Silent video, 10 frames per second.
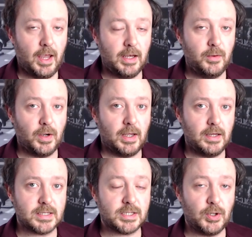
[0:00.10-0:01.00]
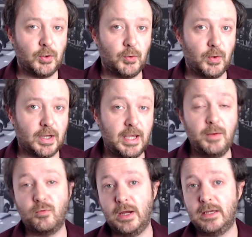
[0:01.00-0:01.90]
Anyway, so
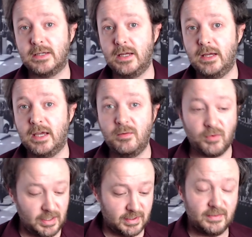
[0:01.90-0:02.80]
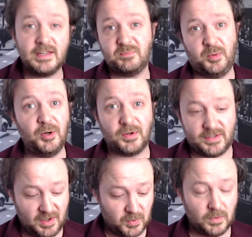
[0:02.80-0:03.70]
keep reading this book.
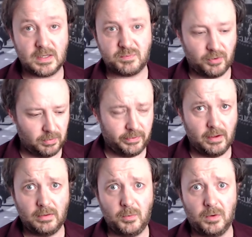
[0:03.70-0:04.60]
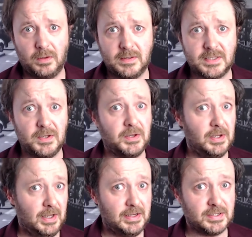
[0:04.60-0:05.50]
Don't. There's probably the only one in
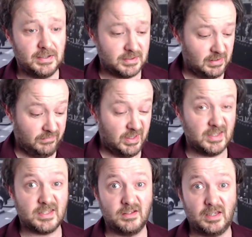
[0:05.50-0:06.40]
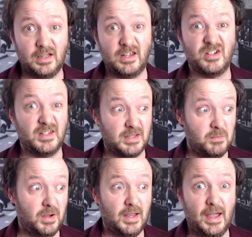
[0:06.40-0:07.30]
circulation. It's not even in circulation. It's
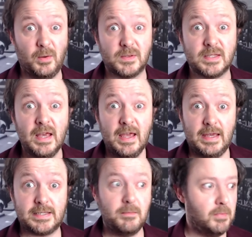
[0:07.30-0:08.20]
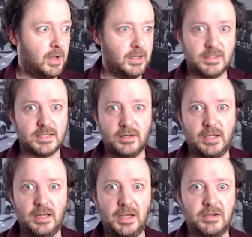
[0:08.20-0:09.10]
in my house. It's in my
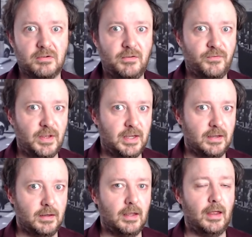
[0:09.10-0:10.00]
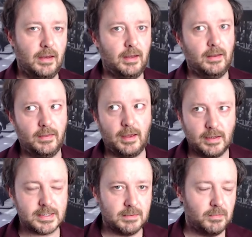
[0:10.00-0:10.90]
circulatory feed, in
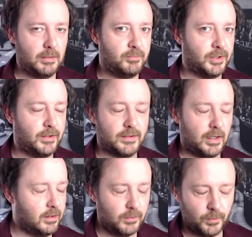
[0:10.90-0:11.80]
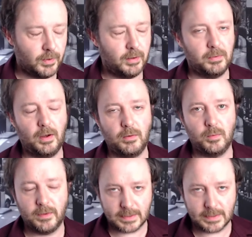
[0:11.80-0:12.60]
that it's in my blood. I don't know where I'm going with